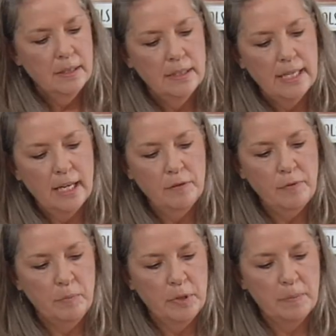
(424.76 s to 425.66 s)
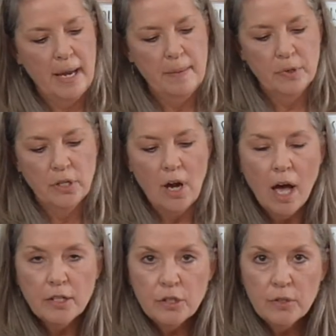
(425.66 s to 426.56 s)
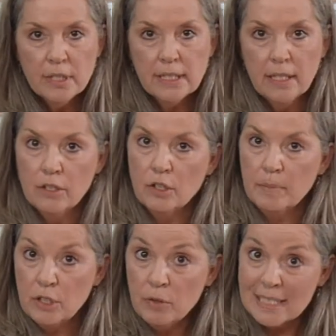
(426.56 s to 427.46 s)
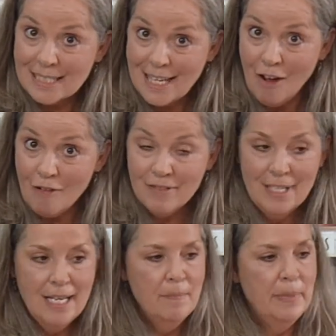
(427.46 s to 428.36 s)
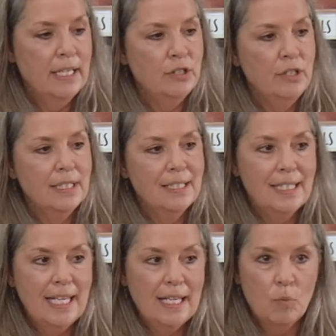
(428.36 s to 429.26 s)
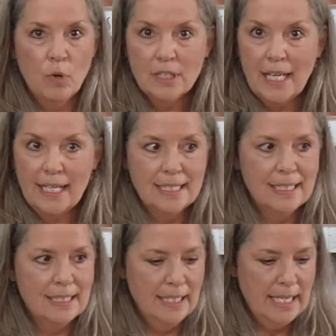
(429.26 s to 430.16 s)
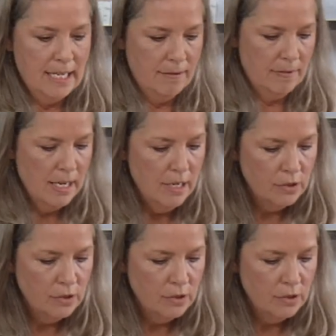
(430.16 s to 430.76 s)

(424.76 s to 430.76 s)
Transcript: telephone book paper not to the cylinder but to itself, because you can see it works like a sleeve.